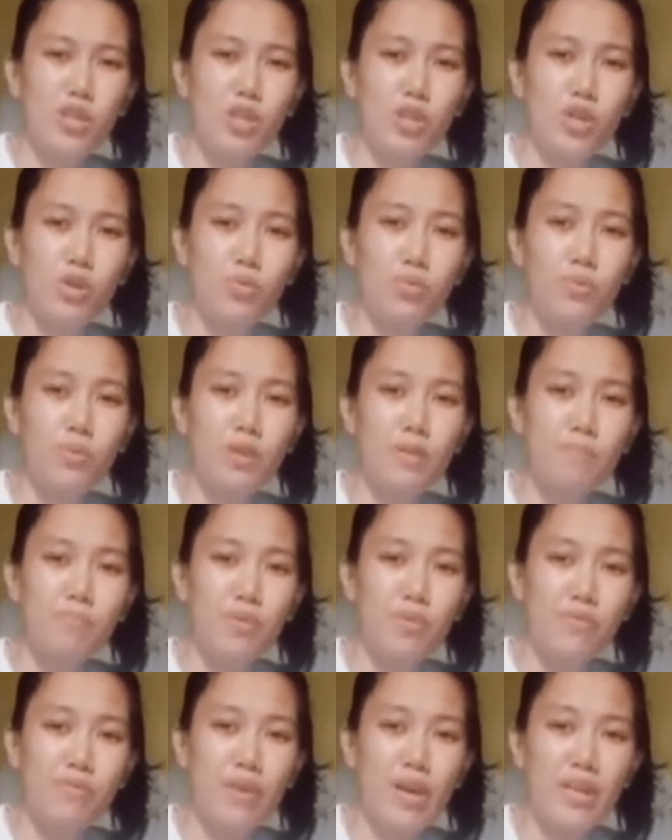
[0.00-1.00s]
you will
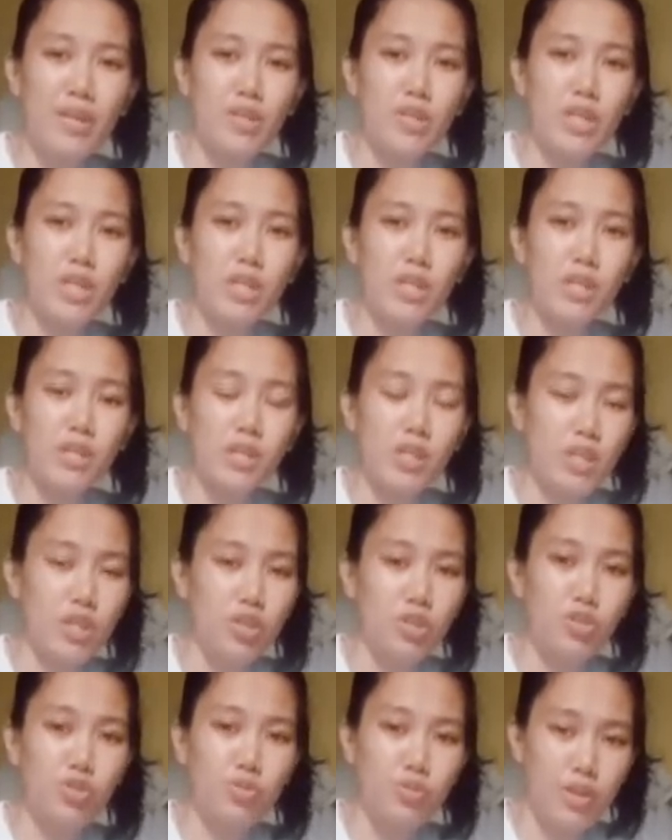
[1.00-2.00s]
prevent
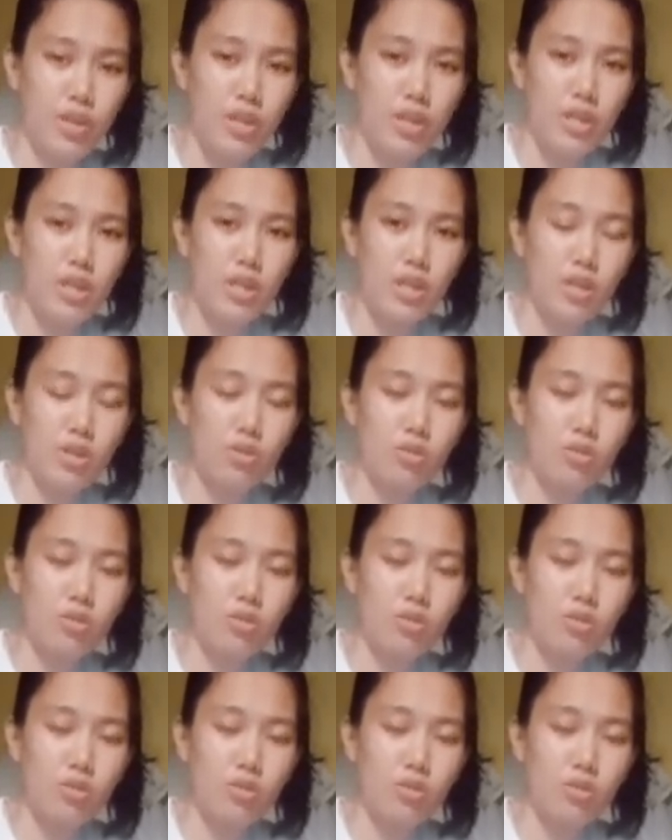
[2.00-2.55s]
injury.